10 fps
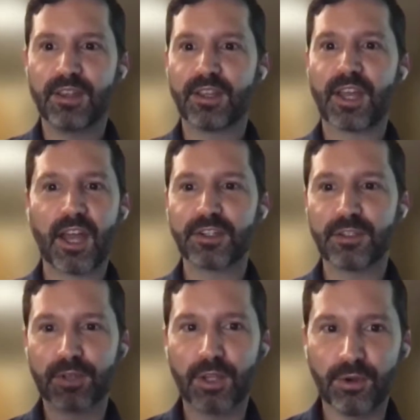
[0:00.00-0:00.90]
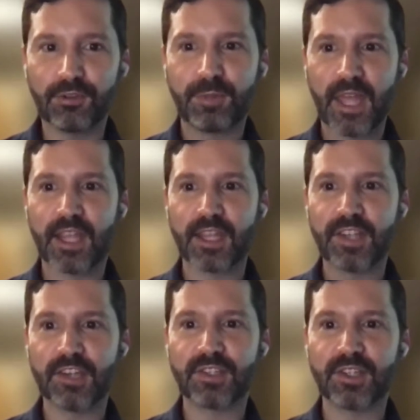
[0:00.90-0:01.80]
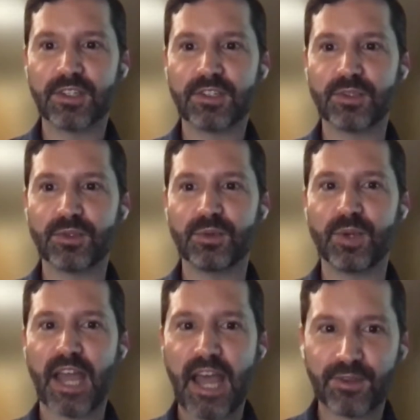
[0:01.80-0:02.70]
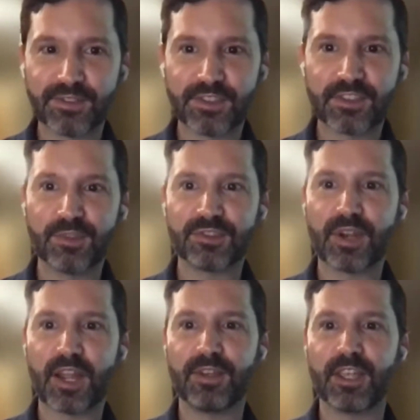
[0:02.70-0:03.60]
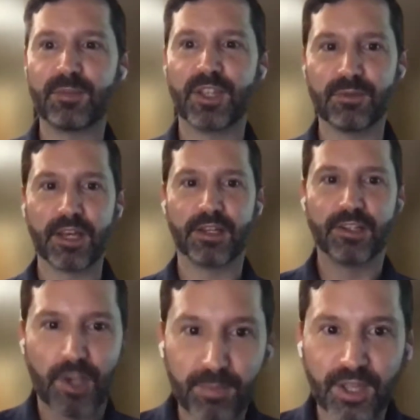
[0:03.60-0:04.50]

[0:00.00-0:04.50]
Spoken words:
The cognitive load of paying attention to how the system is driving and being ready to jump